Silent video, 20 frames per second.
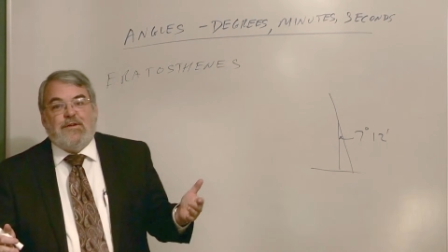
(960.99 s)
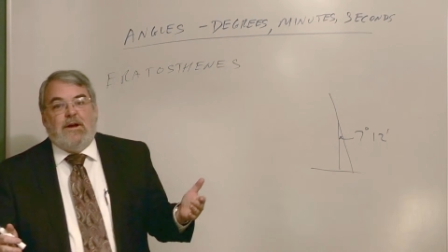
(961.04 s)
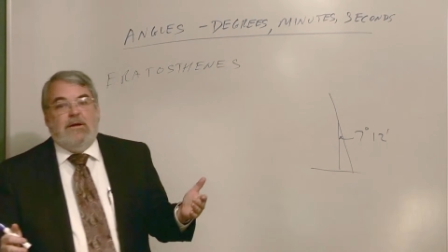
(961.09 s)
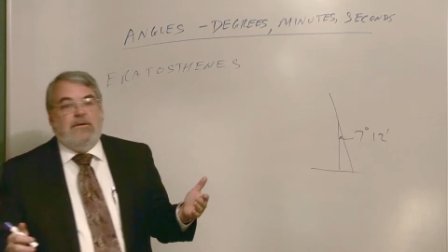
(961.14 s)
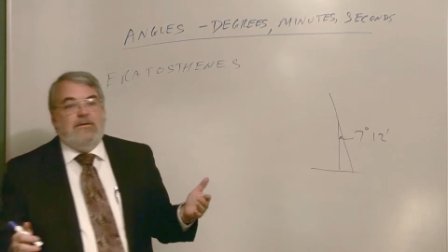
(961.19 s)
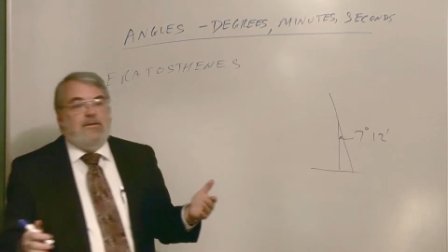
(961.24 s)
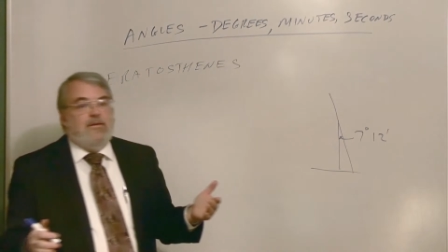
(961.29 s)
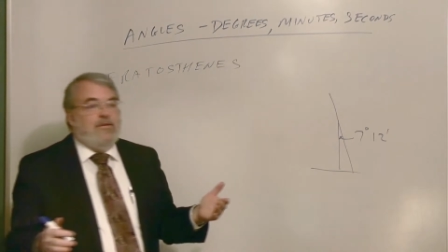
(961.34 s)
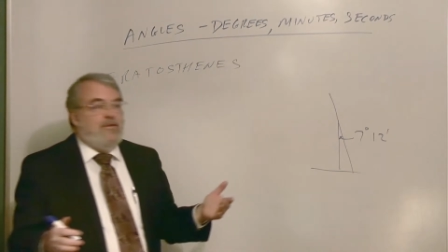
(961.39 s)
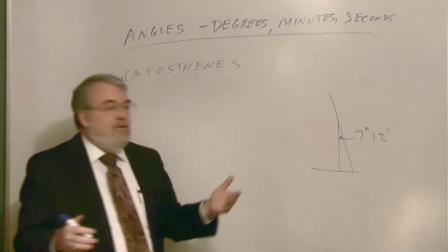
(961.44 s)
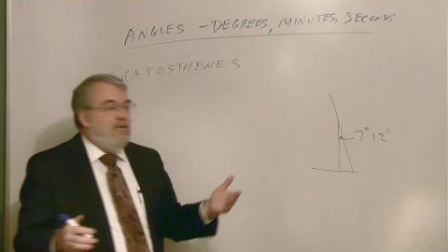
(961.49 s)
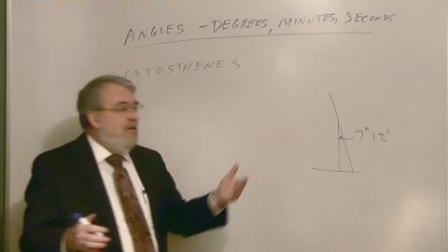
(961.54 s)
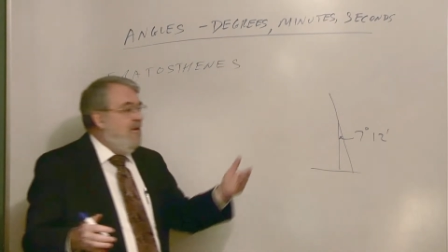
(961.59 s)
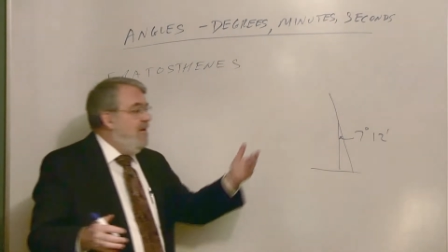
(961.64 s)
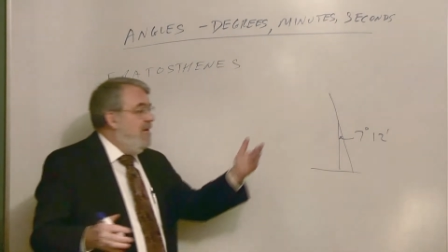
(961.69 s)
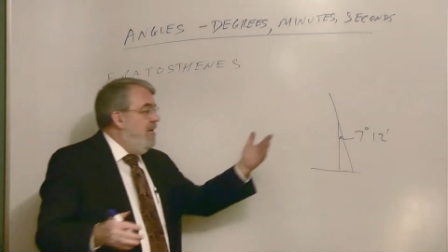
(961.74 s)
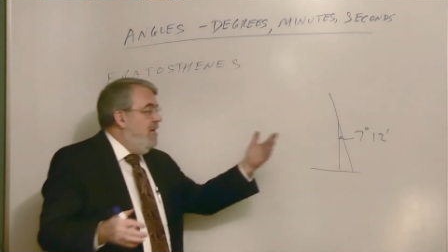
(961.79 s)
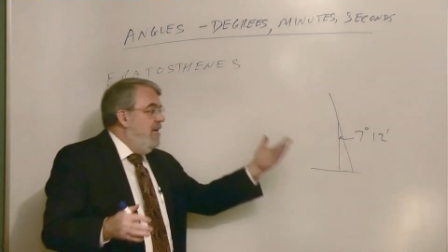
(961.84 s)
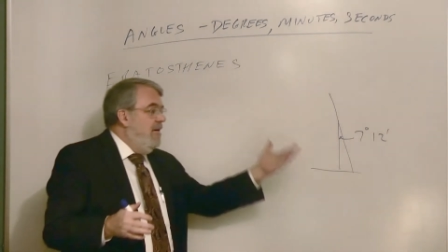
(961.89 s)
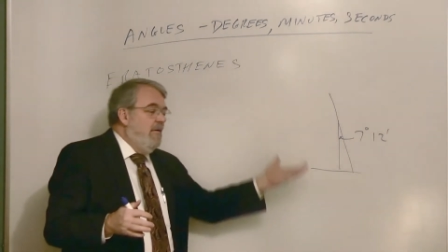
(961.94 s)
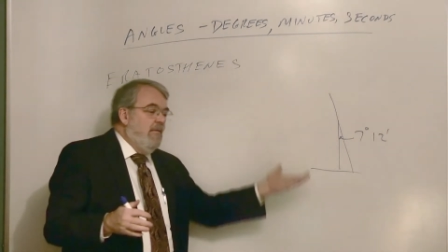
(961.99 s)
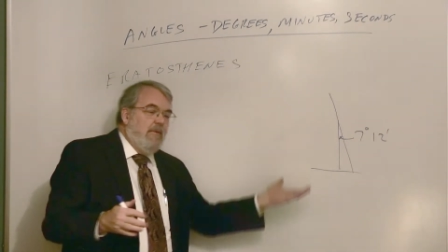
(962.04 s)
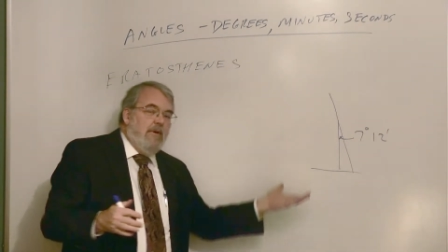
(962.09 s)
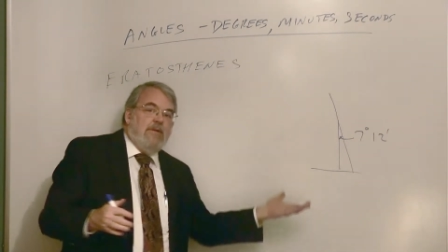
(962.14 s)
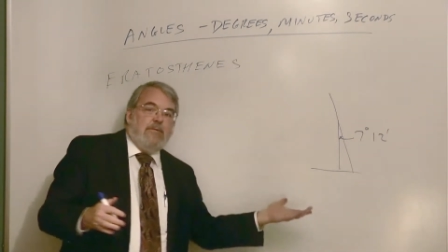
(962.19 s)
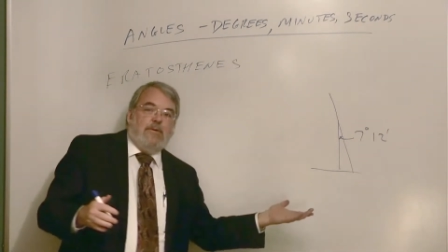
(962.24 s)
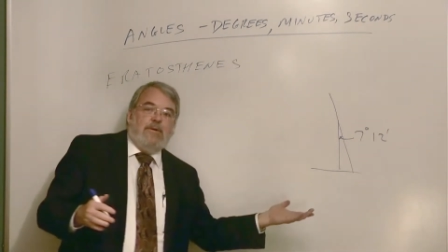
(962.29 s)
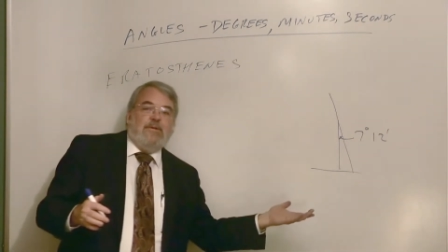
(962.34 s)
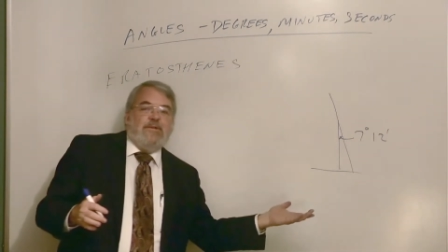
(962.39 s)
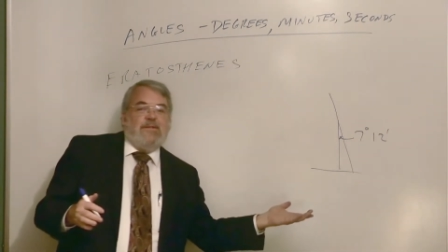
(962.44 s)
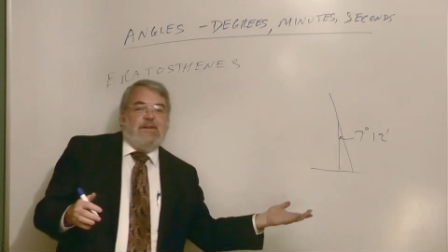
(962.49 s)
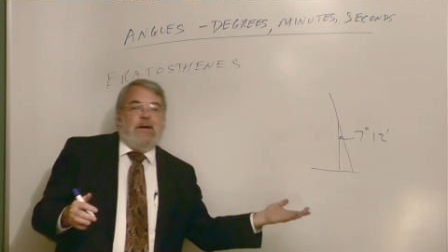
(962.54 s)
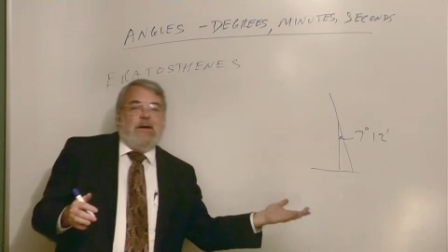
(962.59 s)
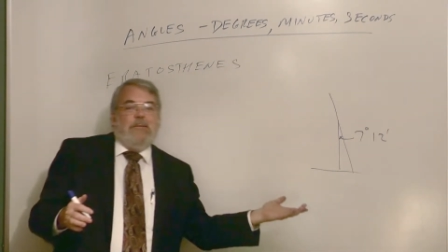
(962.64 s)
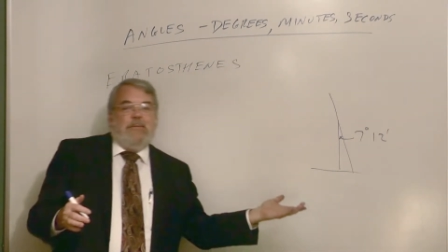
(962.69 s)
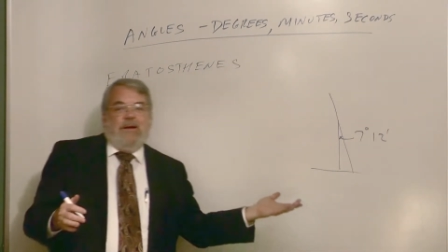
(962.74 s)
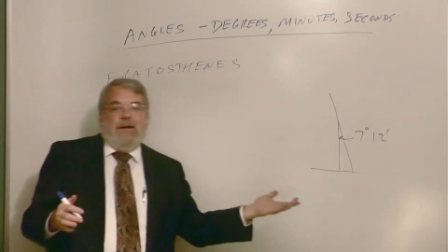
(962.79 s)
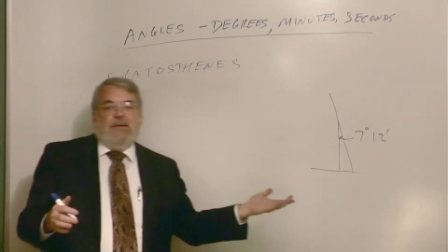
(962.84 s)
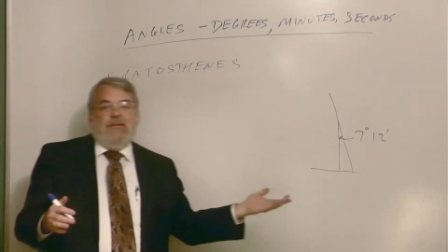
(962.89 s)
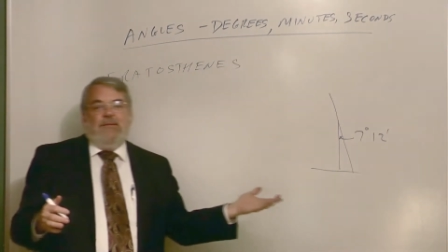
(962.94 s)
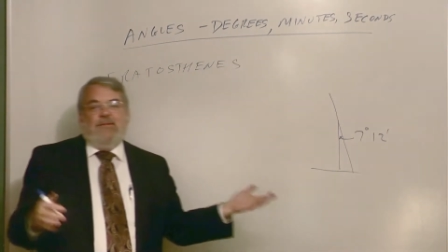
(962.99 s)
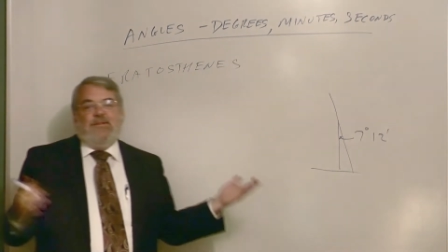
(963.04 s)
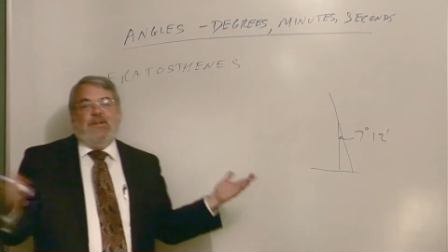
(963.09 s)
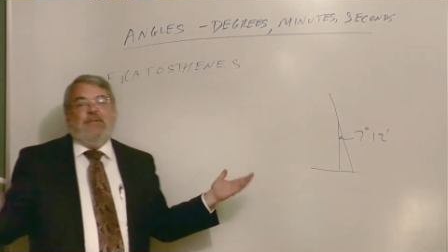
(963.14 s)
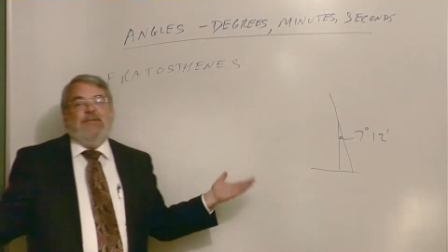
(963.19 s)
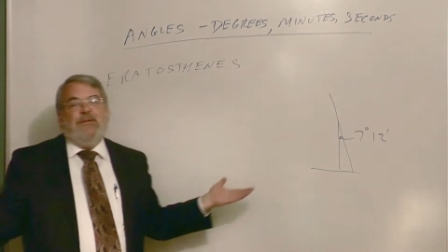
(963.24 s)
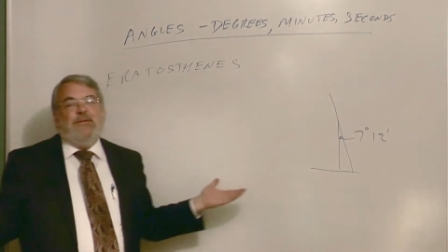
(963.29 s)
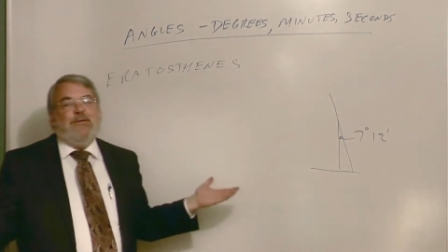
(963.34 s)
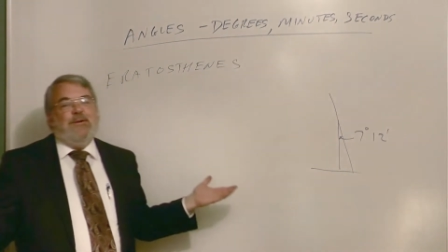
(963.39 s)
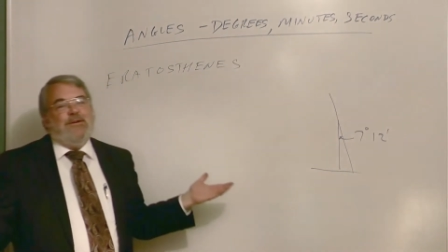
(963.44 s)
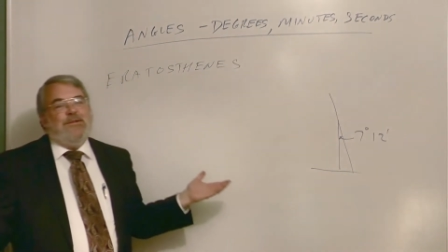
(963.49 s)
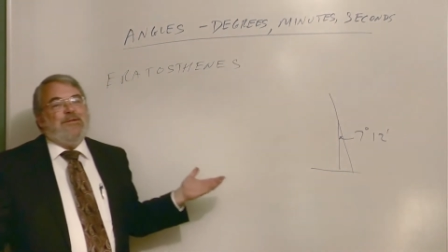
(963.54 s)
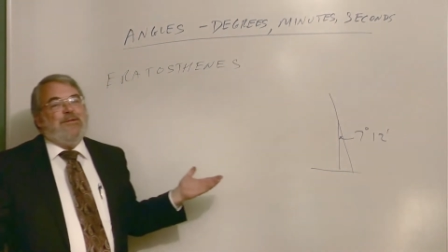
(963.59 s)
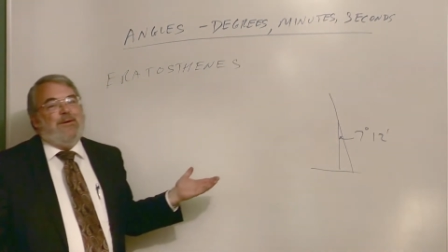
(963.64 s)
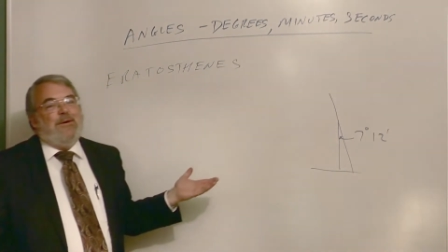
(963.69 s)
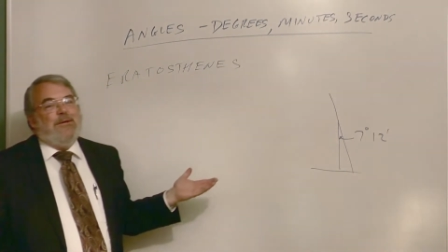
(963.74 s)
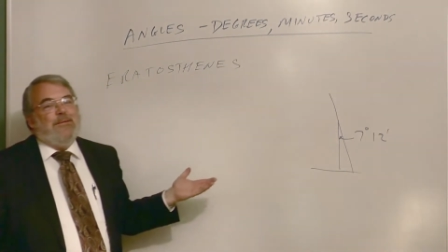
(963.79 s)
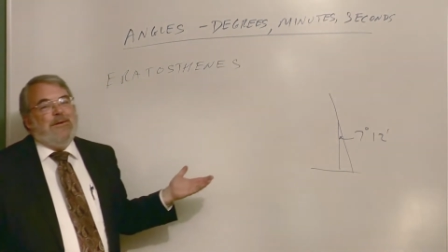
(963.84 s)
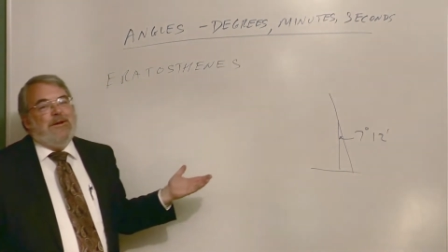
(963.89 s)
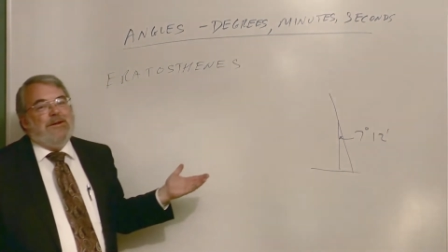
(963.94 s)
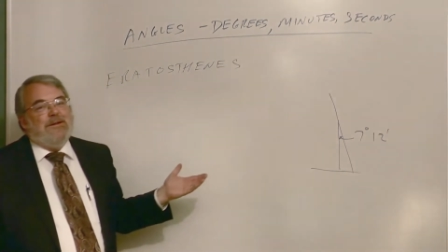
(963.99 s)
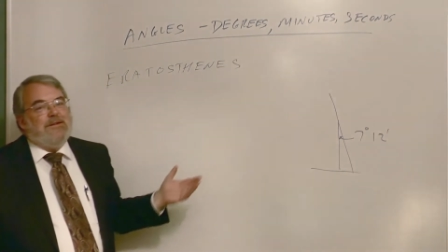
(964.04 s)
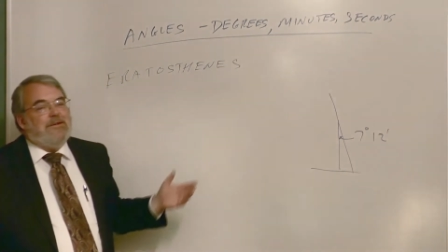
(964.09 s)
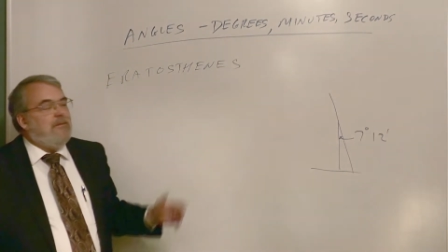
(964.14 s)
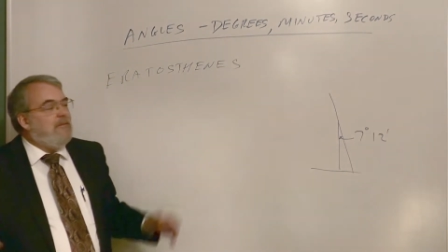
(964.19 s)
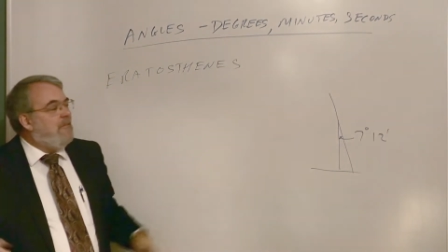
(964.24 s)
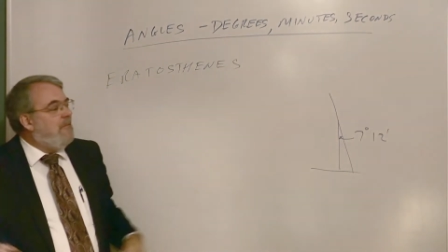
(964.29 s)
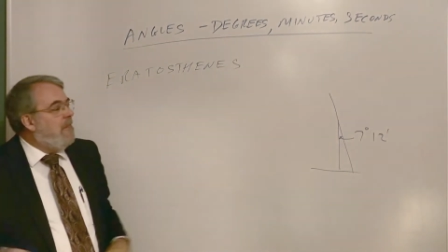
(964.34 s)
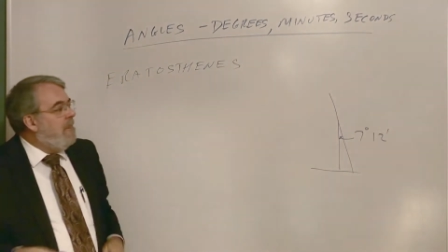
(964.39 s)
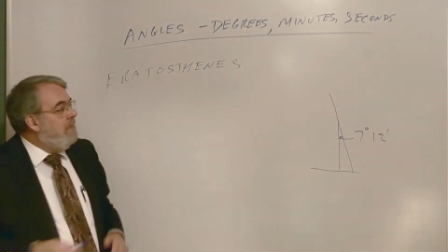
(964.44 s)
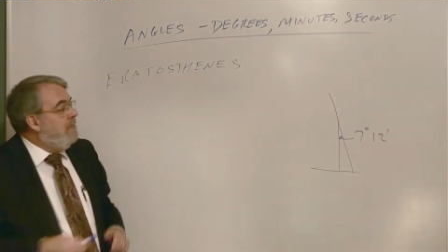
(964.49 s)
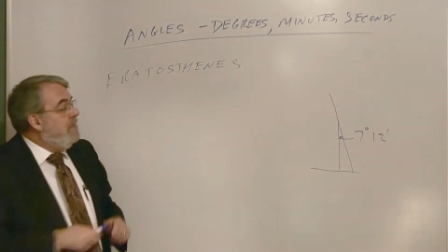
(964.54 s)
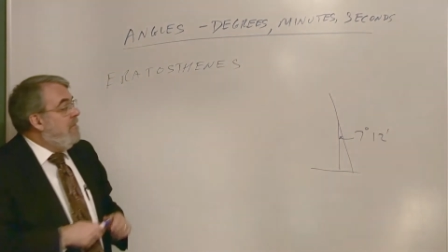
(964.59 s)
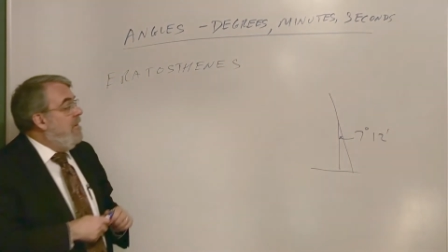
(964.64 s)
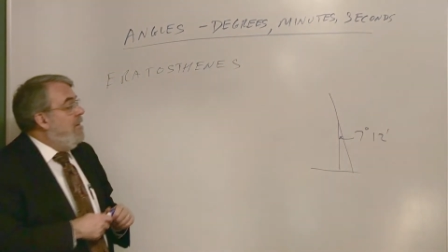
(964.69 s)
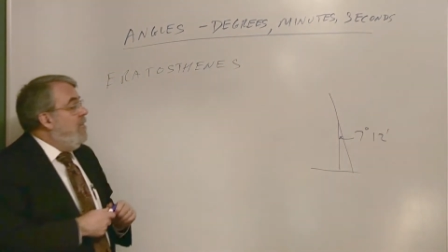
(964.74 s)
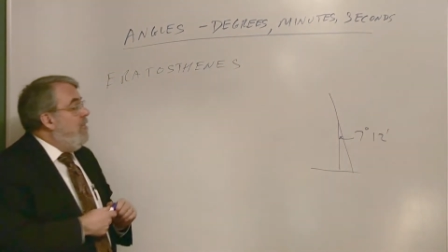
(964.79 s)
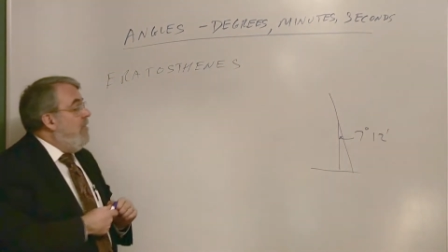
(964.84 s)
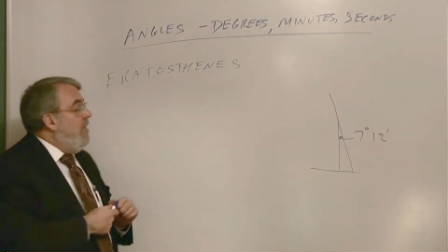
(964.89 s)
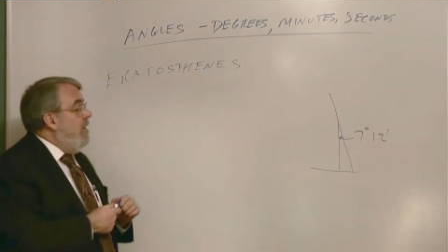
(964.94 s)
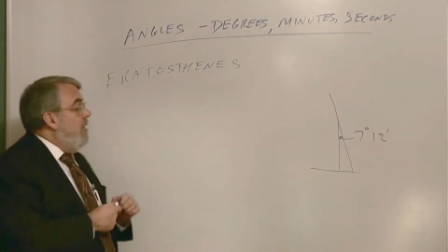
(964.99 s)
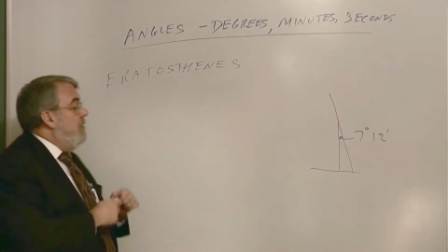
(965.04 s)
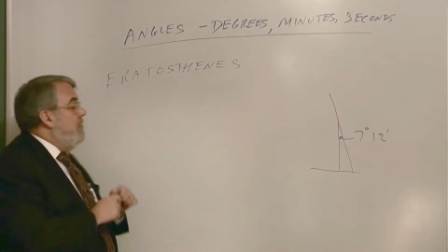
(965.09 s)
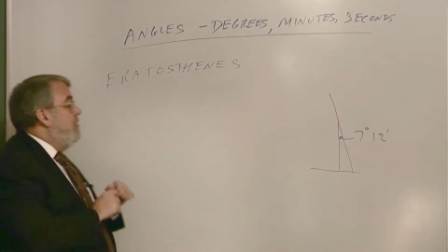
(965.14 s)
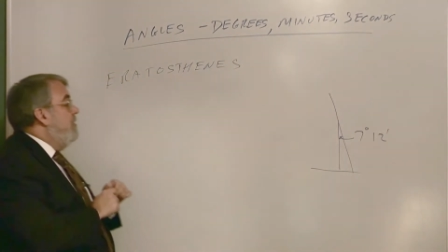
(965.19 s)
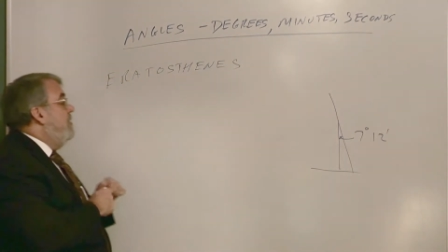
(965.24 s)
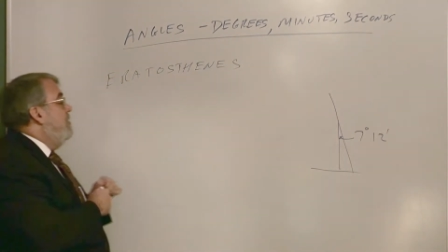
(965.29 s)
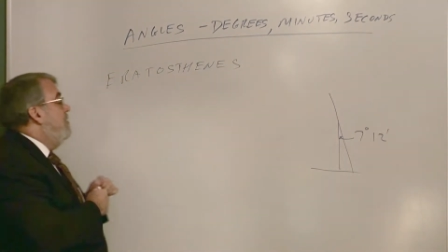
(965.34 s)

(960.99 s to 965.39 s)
challenge is, what in the world does that mean? 7 degrees 12 minutes. Well,